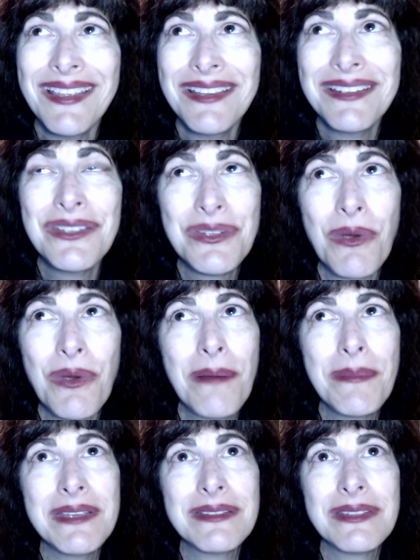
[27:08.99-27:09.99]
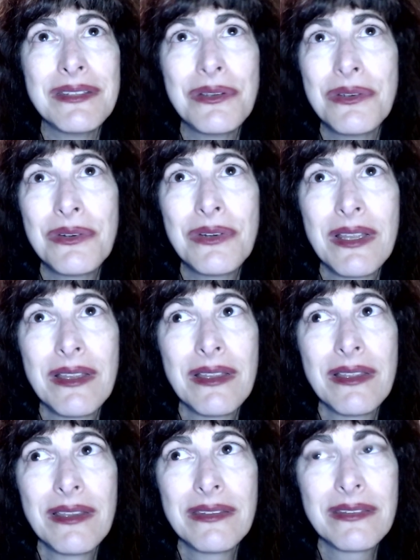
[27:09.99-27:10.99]
did you want me to,
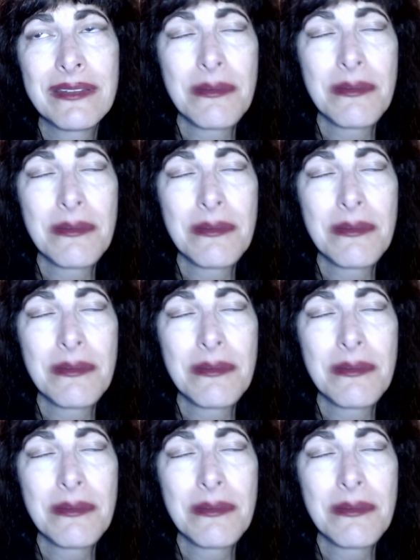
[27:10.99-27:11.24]
is this a